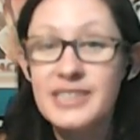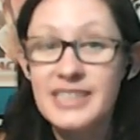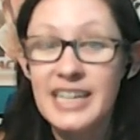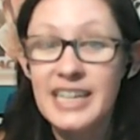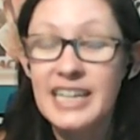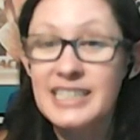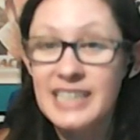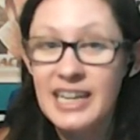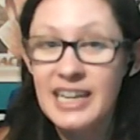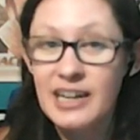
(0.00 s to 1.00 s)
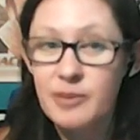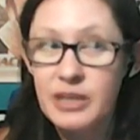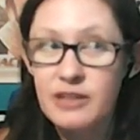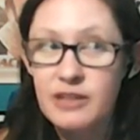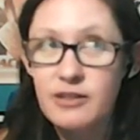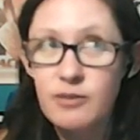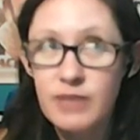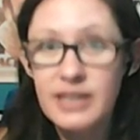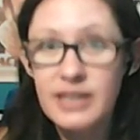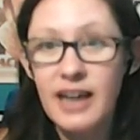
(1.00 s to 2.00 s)
he gets naked. I'm like,
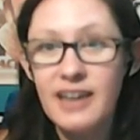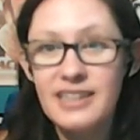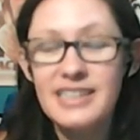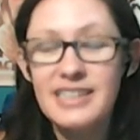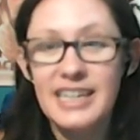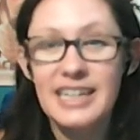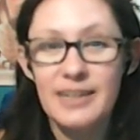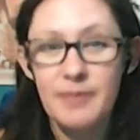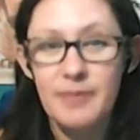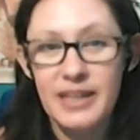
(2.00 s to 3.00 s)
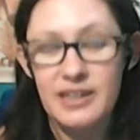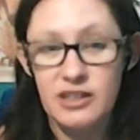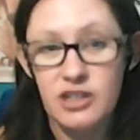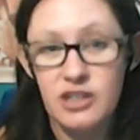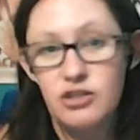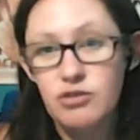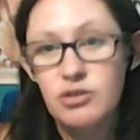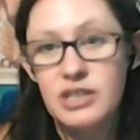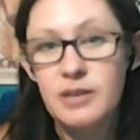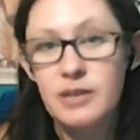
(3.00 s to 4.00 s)
"Yeah, he's naked." I'm like, "Cause you do
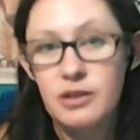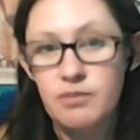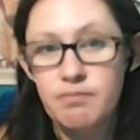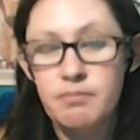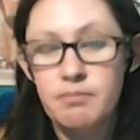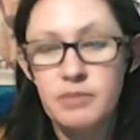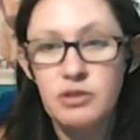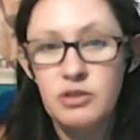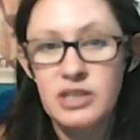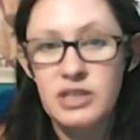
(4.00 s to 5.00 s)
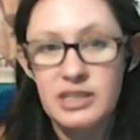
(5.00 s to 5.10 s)
see you you you know you